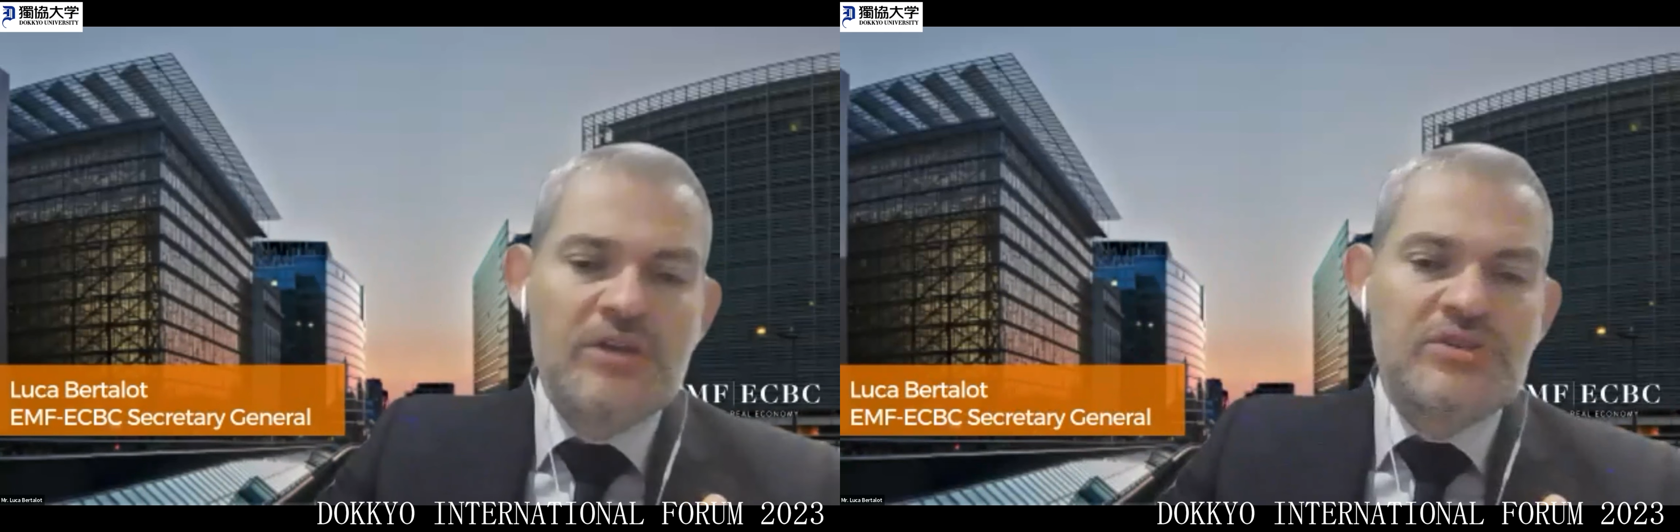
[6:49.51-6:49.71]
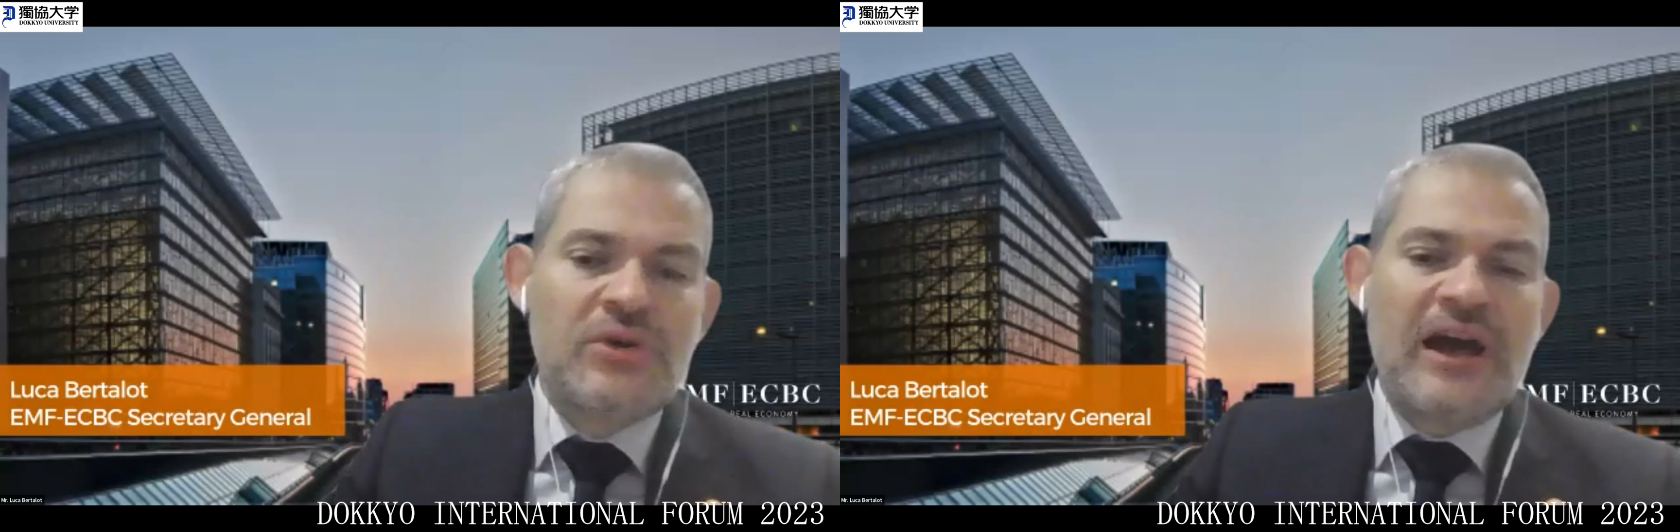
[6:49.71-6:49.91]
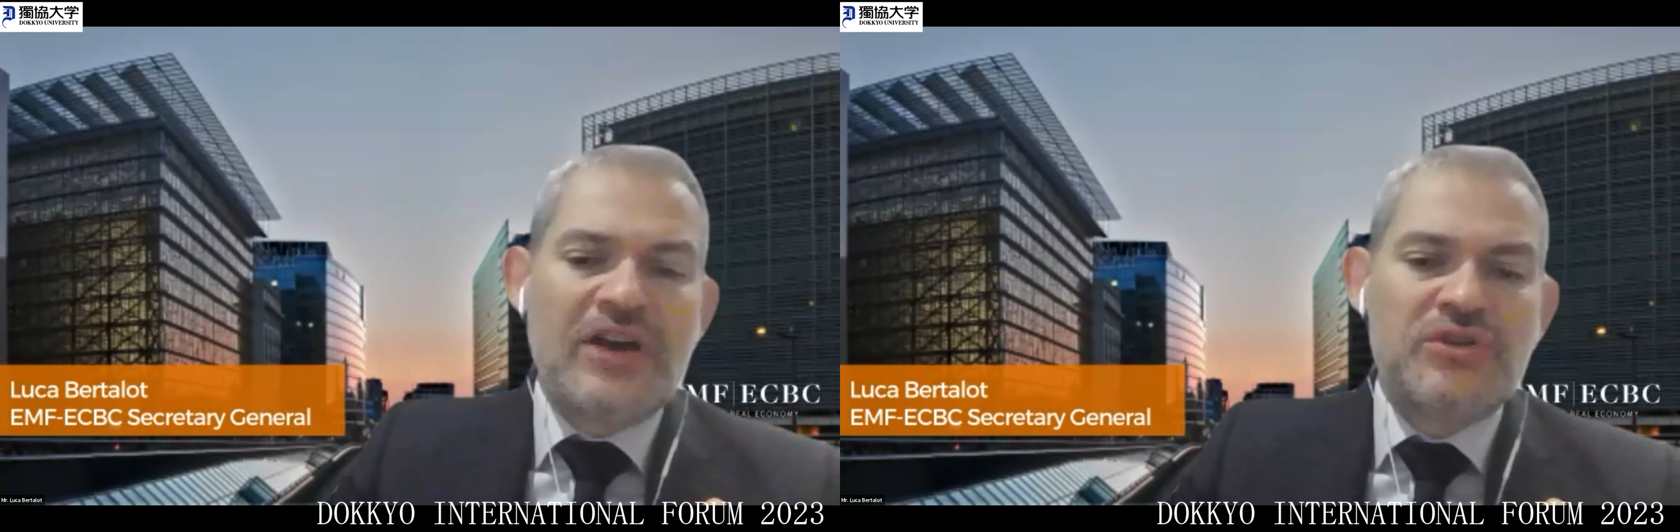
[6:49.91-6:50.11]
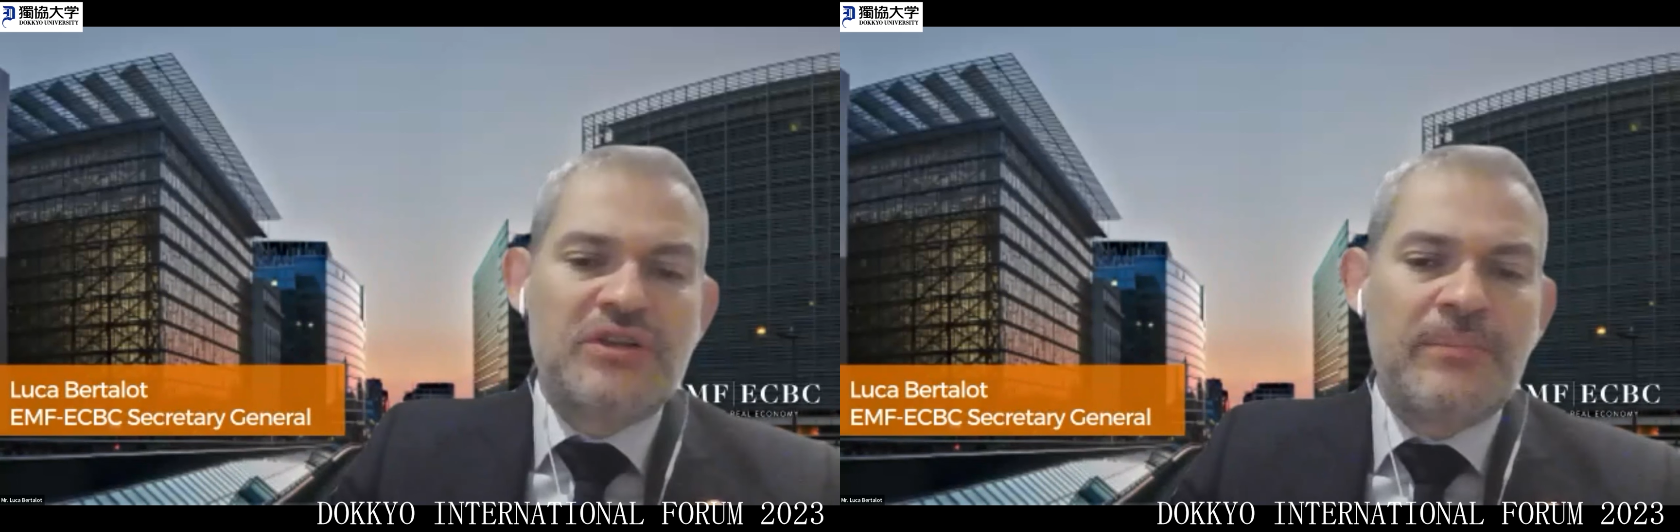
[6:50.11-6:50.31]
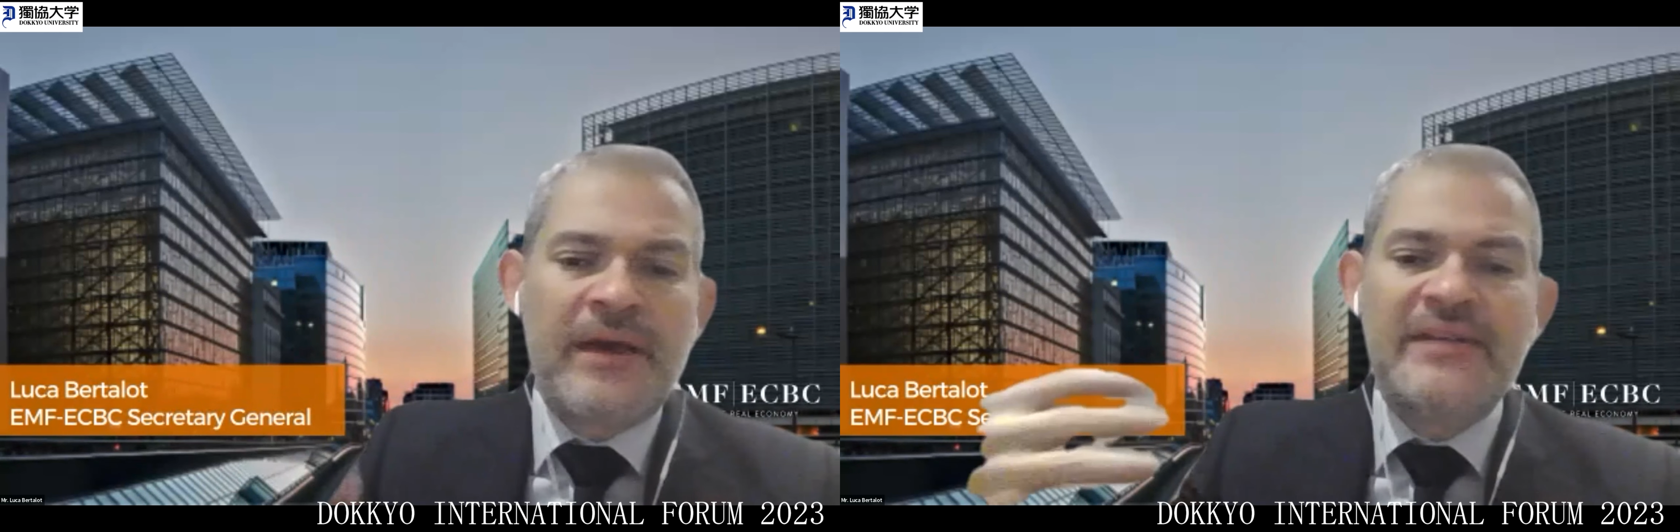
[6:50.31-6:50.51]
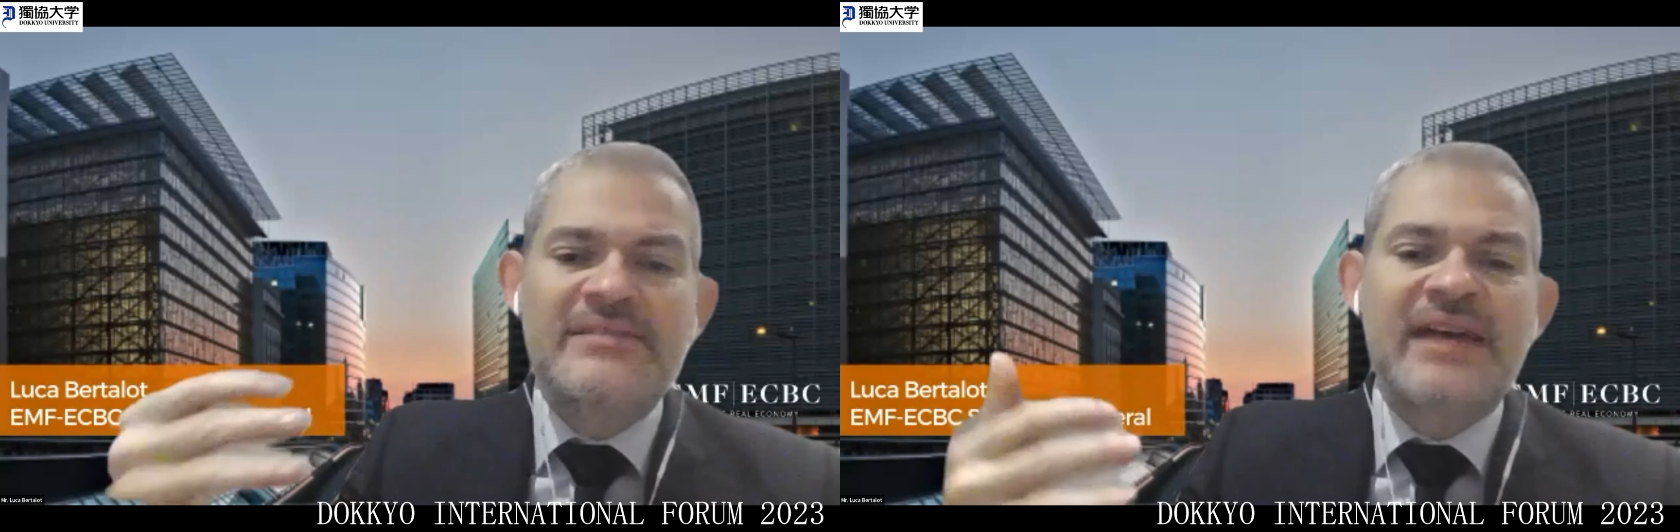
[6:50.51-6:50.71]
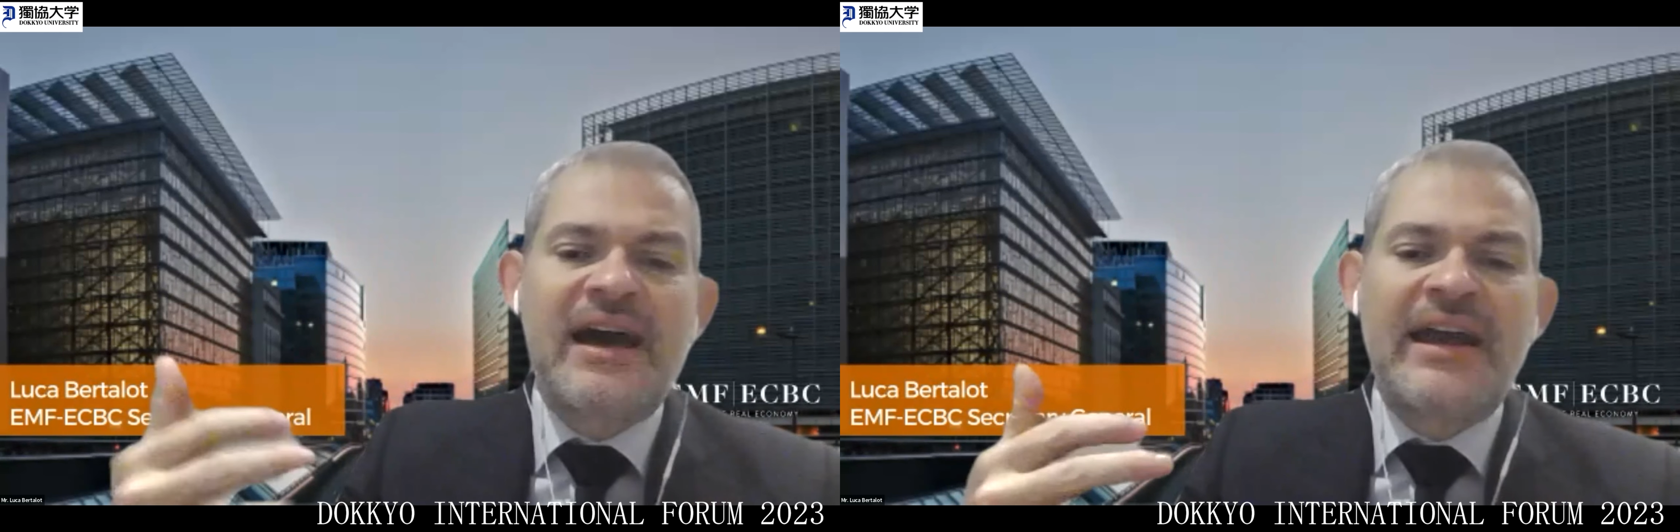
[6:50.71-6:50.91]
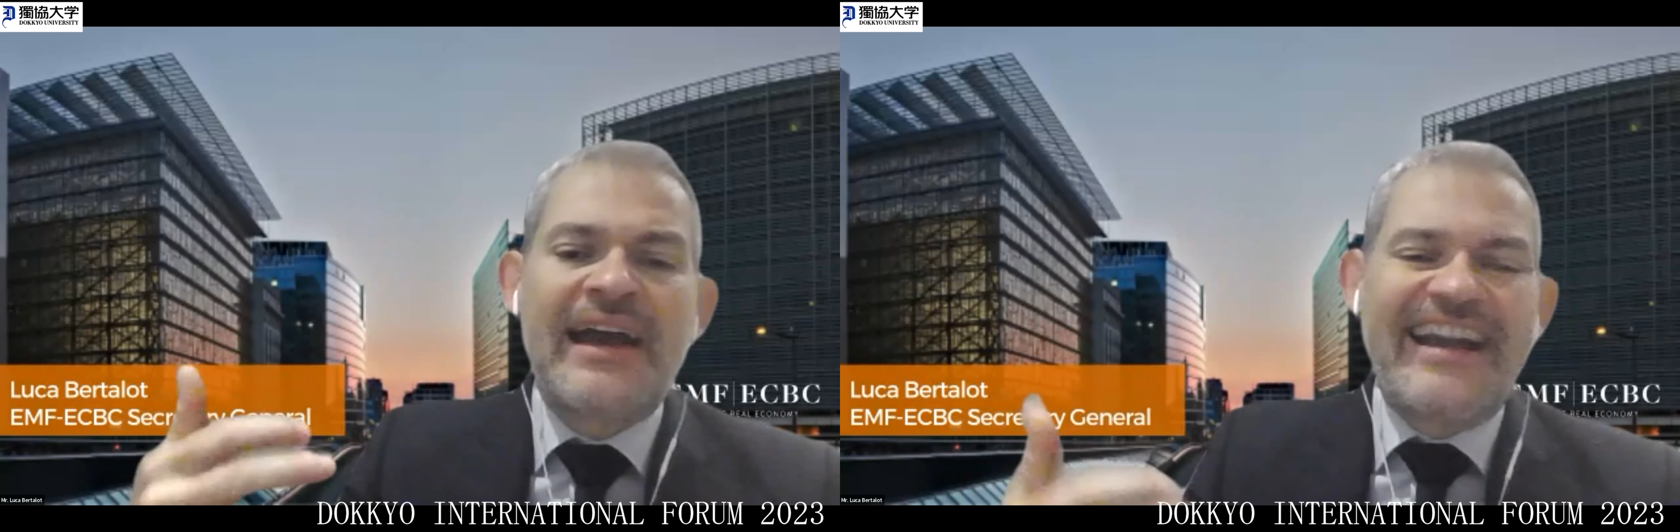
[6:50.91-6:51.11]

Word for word: So actually the banks are